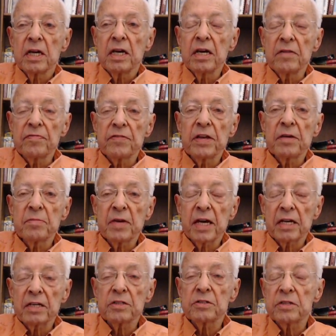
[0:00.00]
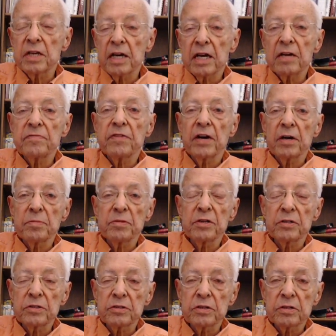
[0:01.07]
if they manage to have high
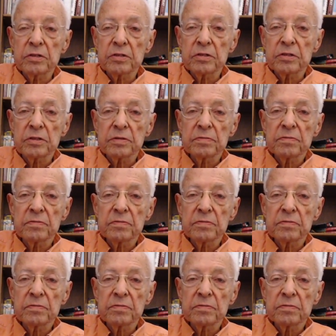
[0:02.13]
blood sugars.